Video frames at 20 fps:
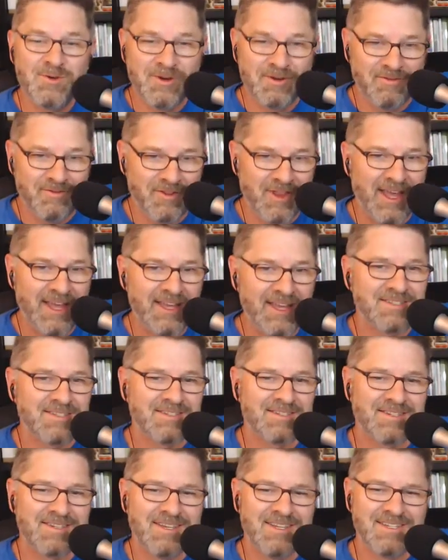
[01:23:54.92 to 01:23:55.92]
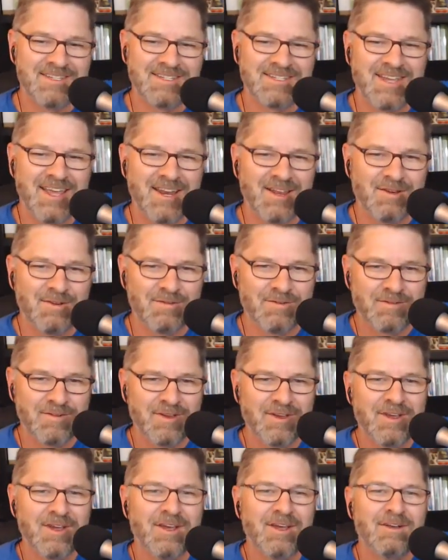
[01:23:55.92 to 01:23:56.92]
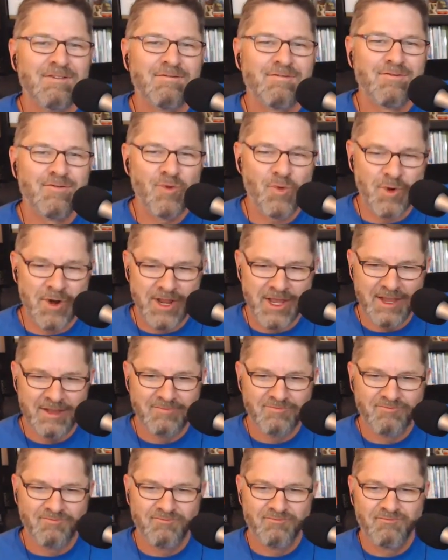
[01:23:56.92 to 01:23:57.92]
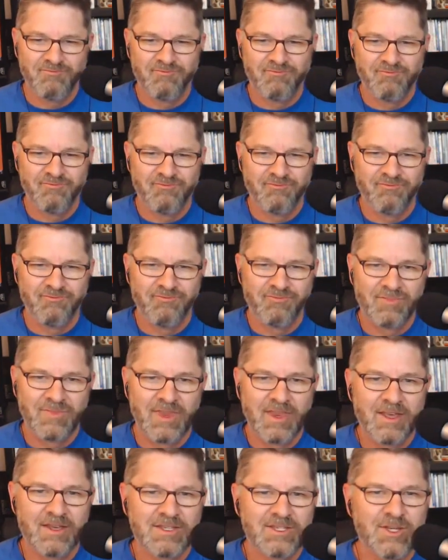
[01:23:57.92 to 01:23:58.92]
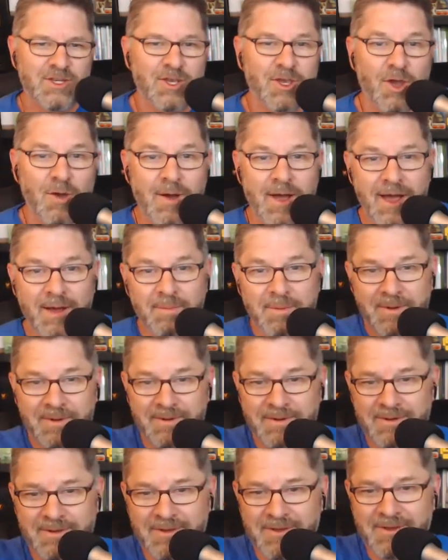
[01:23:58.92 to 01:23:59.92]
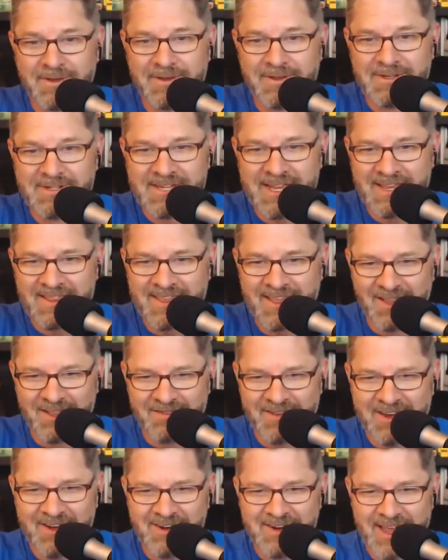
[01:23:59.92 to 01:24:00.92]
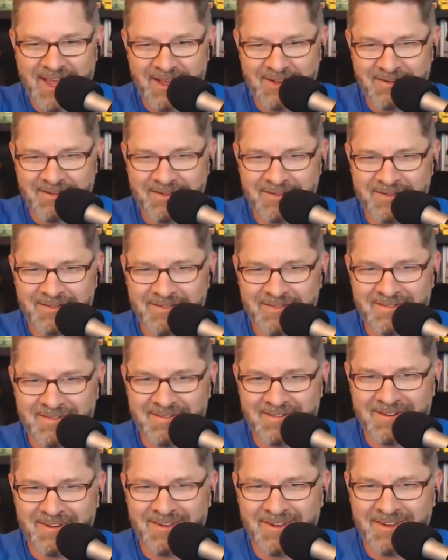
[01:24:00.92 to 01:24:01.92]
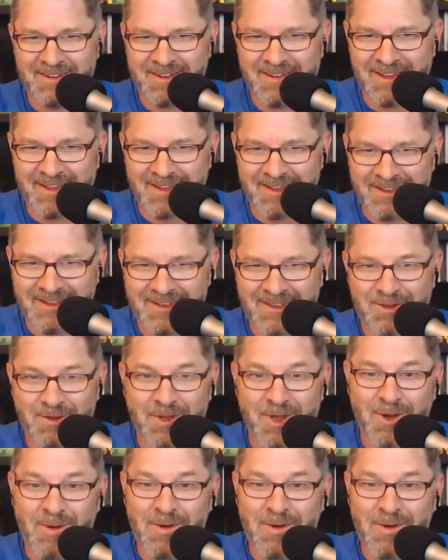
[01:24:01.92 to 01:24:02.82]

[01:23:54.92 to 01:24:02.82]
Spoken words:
flights instead of 40. So you go up, take the elevator down. You go